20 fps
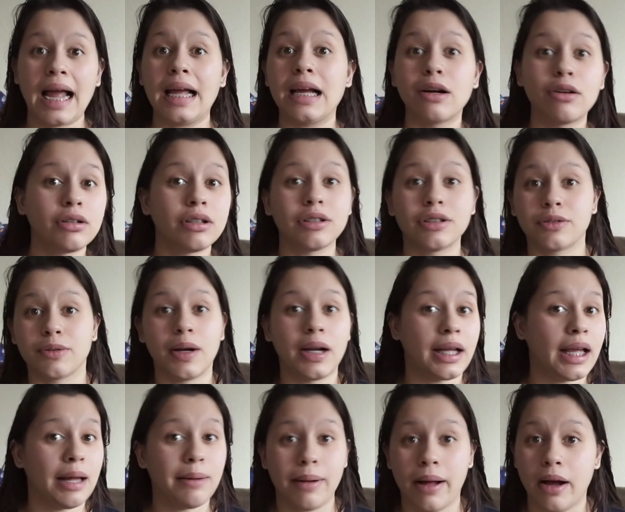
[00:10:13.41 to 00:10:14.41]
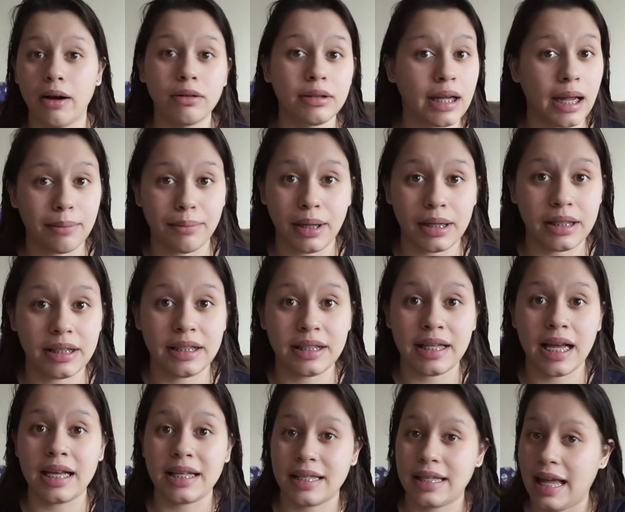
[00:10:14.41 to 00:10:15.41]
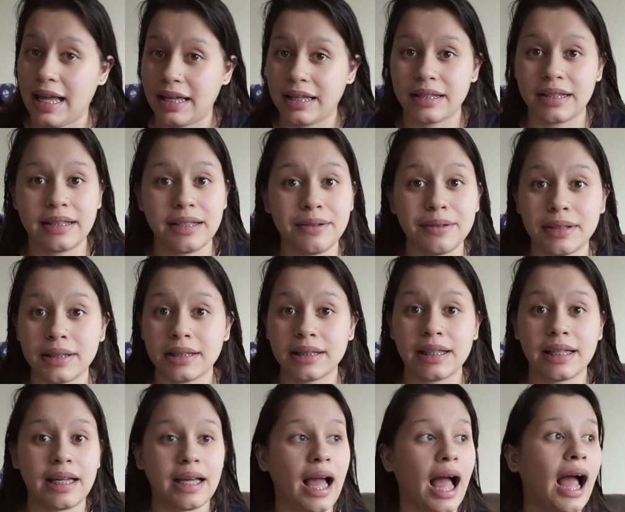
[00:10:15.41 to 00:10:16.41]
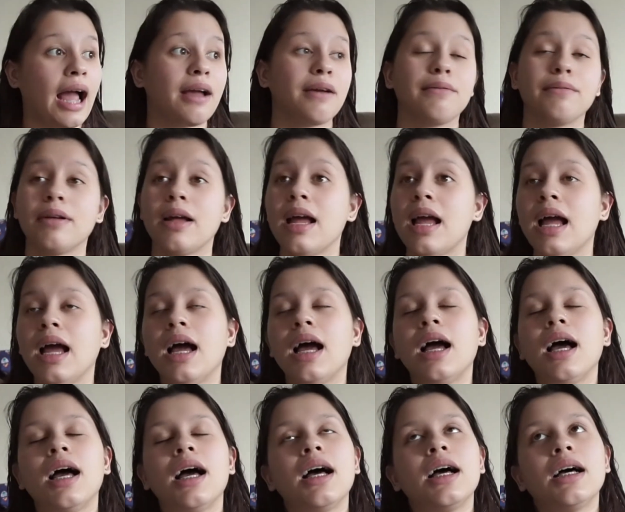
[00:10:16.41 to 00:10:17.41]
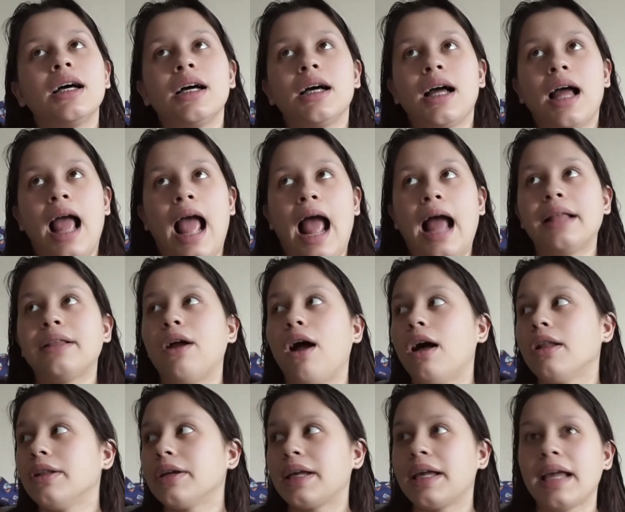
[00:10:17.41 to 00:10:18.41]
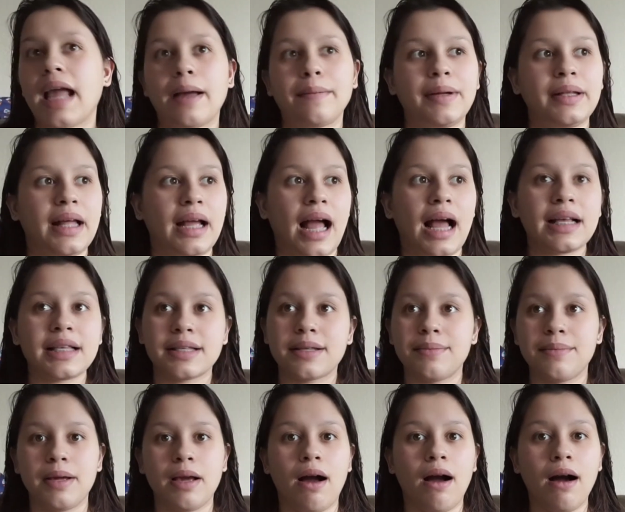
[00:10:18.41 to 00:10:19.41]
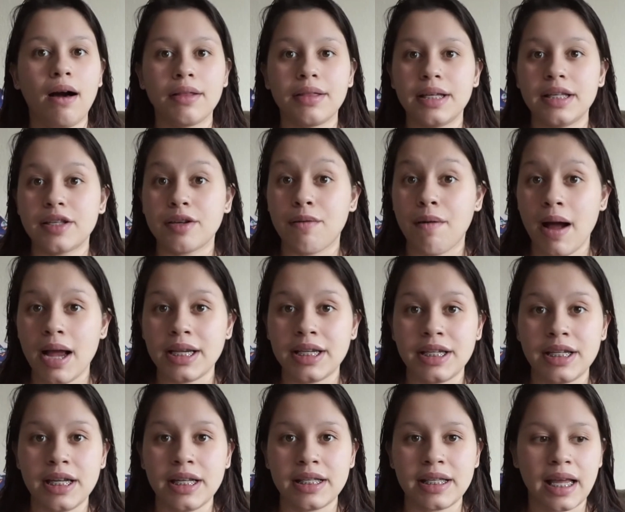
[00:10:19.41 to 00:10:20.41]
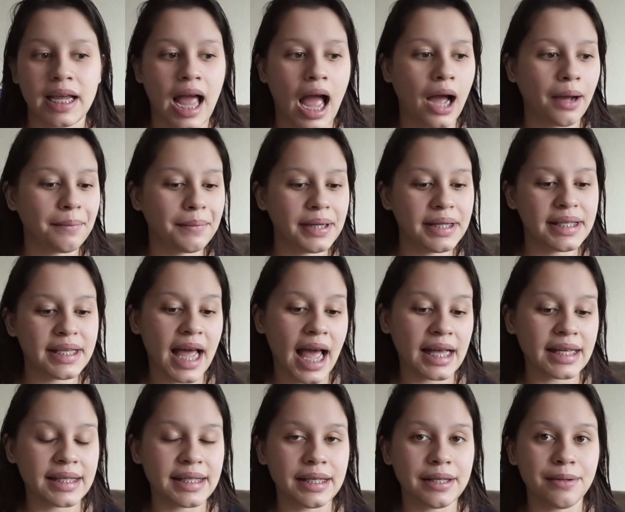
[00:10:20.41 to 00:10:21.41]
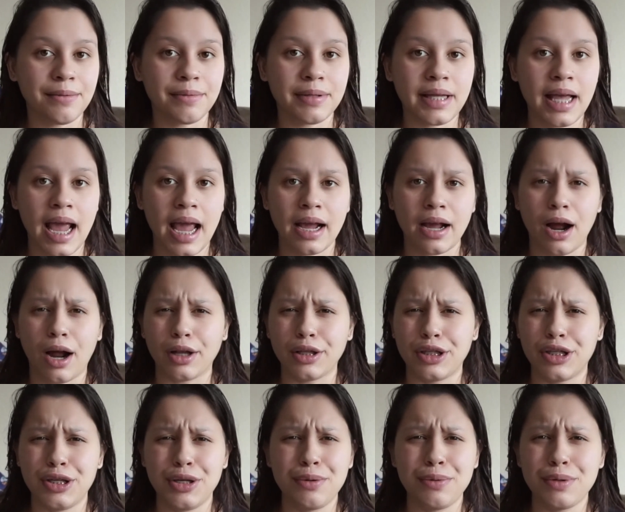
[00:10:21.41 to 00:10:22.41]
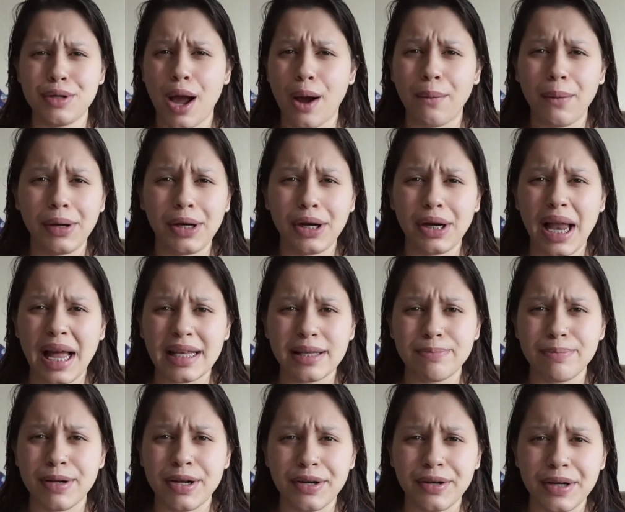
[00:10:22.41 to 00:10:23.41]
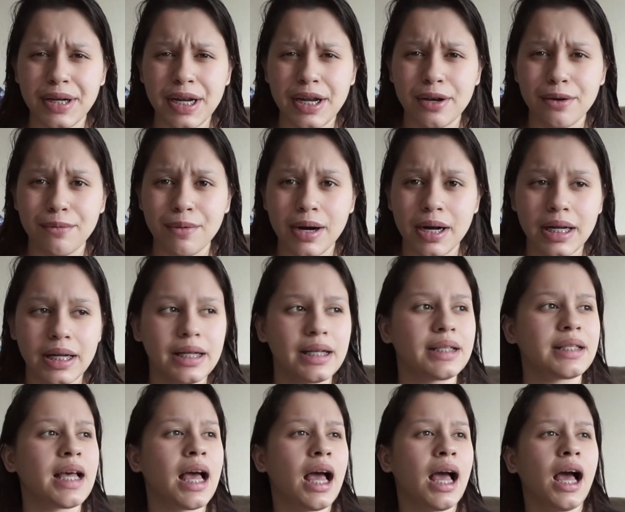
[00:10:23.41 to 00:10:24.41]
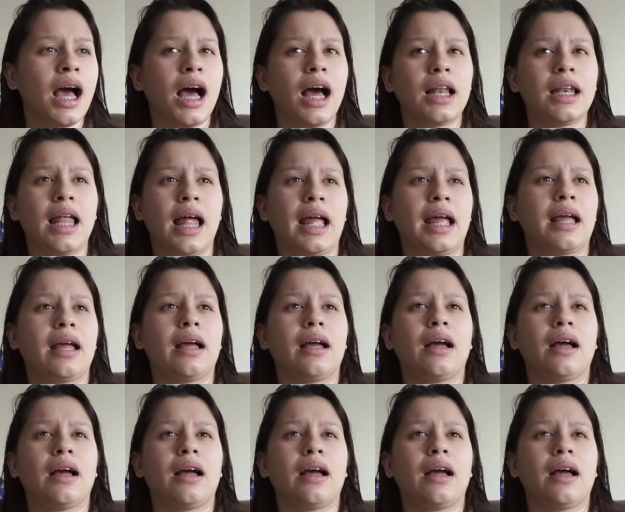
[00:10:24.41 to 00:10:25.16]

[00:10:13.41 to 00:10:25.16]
go to the store and get my own damn pregnancy test. Like, seriously, and they're all looking at me, like, asking me all these questions, like, how many tests did you take? Do you know when your last period was? Like,